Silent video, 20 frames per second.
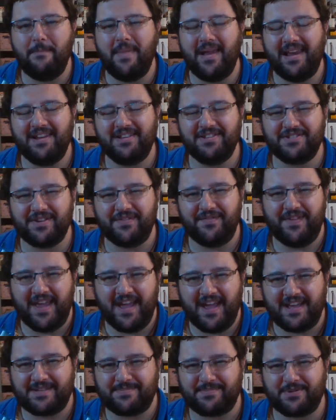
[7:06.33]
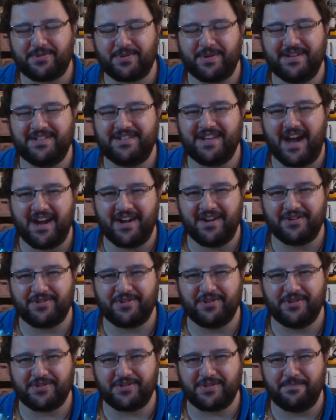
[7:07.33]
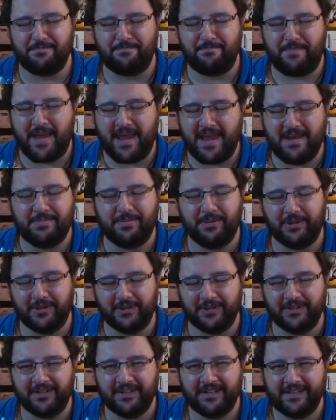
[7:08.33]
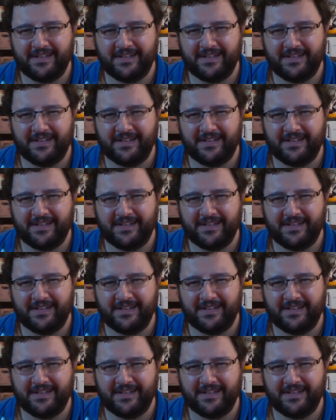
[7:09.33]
millions of years between dinosaurs and people.